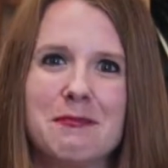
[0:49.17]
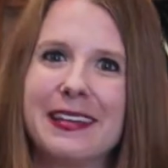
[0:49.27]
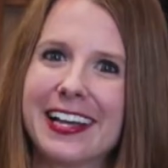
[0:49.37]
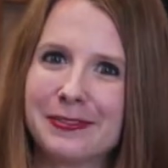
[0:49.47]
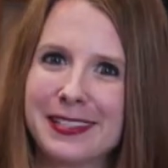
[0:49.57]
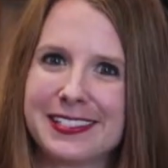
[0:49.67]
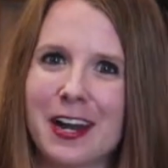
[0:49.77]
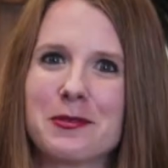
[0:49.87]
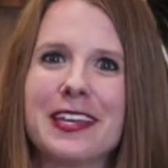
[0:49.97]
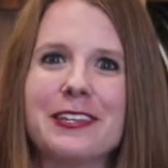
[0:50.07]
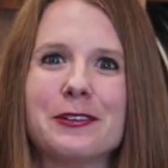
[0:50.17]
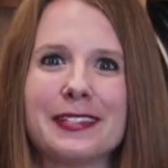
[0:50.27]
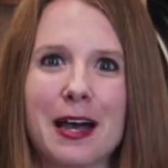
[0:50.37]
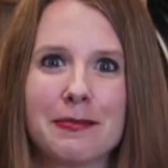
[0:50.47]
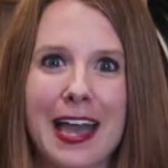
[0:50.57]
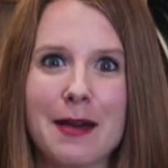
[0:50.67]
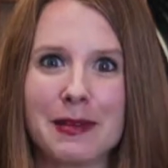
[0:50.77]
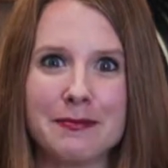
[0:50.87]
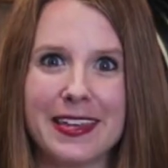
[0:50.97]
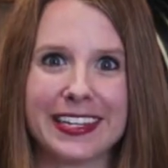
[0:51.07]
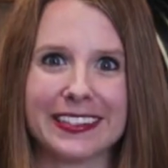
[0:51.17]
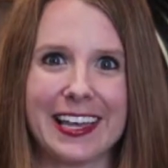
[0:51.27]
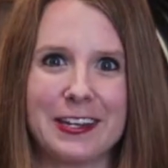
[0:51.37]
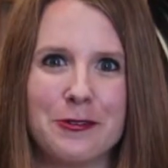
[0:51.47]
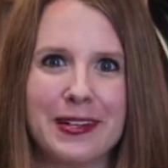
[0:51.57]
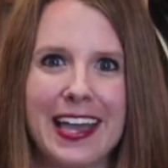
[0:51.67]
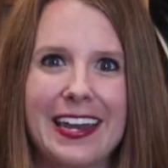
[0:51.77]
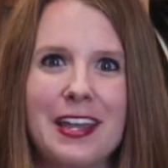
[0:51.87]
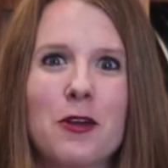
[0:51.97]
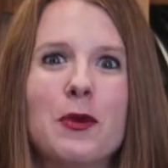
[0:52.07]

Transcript: Because we start with a used hubcap and make it like new again,